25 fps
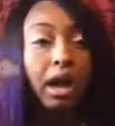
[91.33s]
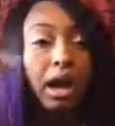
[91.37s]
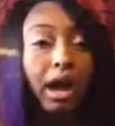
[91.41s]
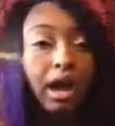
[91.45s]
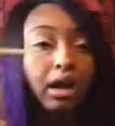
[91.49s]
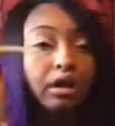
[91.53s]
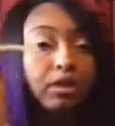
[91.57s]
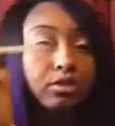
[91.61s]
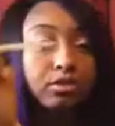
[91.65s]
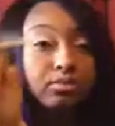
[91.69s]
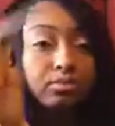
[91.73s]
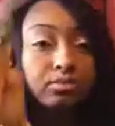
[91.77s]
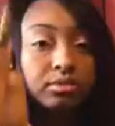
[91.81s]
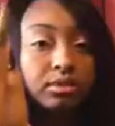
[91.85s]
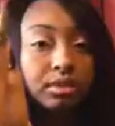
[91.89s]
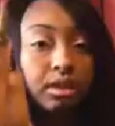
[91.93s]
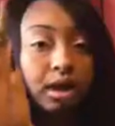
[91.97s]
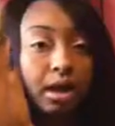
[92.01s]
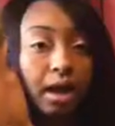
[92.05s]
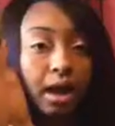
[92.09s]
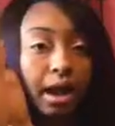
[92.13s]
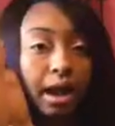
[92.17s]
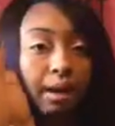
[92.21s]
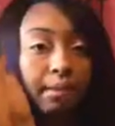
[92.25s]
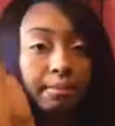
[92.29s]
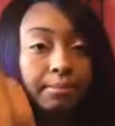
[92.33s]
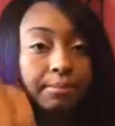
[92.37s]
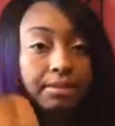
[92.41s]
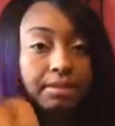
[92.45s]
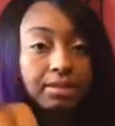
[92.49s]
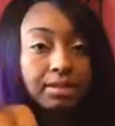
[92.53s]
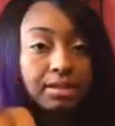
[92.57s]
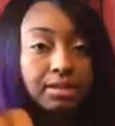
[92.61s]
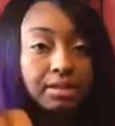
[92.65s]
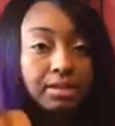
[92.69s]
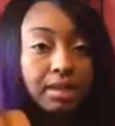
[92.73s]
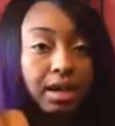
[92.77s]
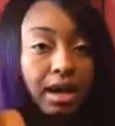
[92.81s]
I use the
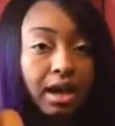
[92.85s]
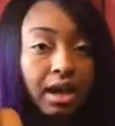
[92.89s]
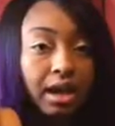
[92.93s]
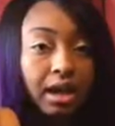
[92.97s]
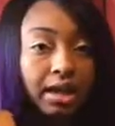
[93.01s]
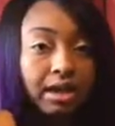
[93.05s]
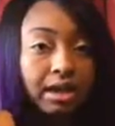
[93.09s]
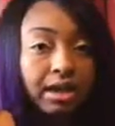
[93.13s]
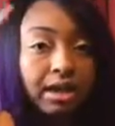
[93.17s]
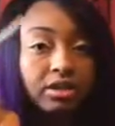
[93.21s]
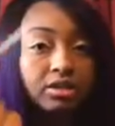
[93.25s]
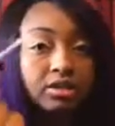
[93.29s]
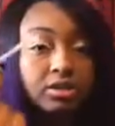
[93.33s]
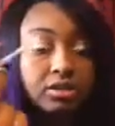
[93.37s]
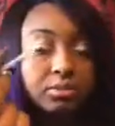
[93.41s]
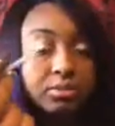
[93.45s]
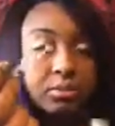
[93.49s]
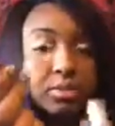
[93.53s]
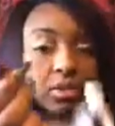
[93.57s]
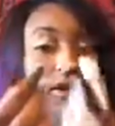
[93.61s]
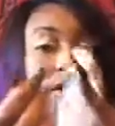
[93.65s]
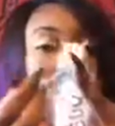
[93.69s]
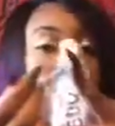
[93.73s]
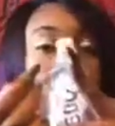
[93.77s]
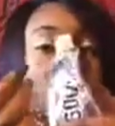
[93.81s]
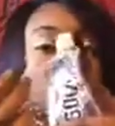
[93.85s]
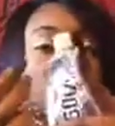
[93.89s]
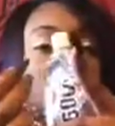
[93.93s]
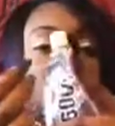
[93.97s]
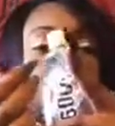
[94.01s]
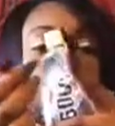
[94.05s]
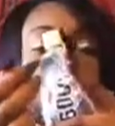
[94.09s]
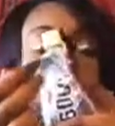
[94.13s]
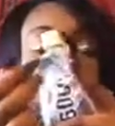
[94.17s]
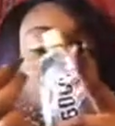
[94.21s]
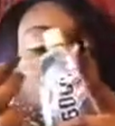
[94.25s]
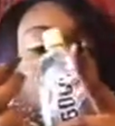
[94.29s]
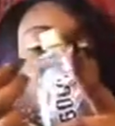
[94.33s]
opposite side, and I just put like a
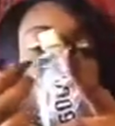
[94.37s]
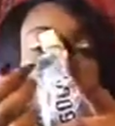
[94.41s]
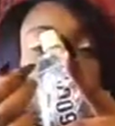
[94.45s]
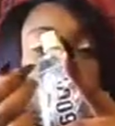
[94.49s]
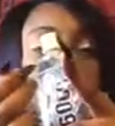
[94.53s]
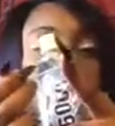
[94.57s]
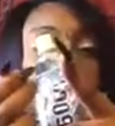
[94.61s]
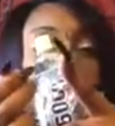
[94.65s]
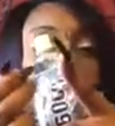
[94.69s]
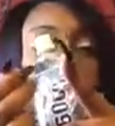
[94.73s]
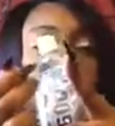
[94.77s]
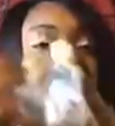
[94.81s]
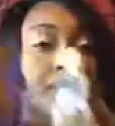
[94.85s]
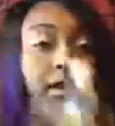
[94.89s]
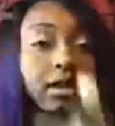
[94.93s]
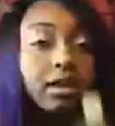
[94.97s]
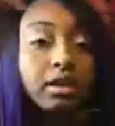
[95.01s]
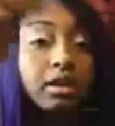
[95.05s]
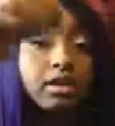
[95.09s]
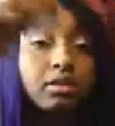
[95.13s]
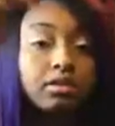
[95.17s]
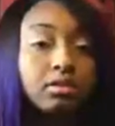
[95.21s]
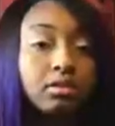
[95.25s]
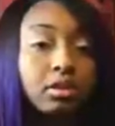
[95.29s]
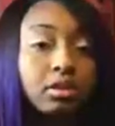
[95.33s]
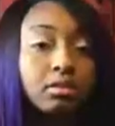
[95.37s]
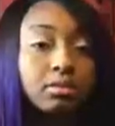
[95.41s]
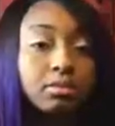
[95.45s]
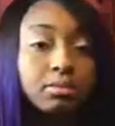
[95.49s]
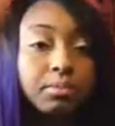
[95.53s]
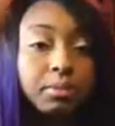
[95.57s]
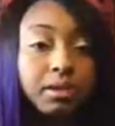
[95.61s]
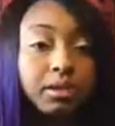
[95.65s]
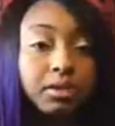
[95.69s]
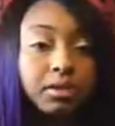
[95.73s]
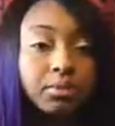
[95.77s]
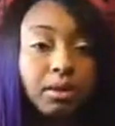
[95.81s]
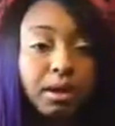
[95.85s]
little glue and then start to
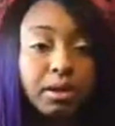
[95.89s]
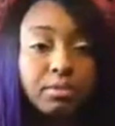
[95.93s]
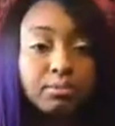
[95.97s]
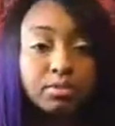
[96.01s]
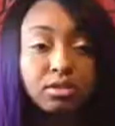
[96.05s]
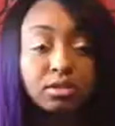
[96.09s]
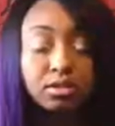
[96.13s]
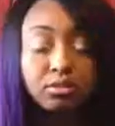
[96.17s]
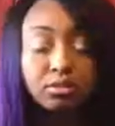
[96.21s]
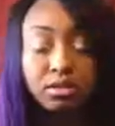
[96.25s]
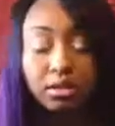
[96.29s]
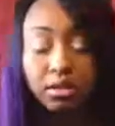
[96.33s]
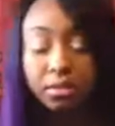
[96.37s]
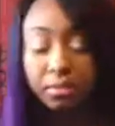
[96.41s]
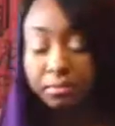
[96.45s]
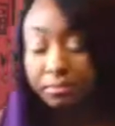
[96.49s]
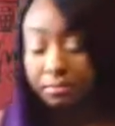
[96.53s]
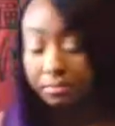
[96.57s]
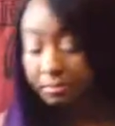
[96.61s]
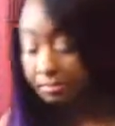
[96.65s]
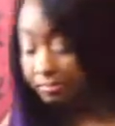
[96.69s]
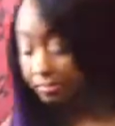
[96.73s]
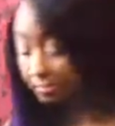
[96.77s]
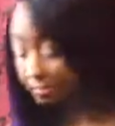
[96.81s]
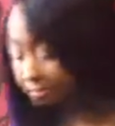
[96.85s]
pick the rhinestones up.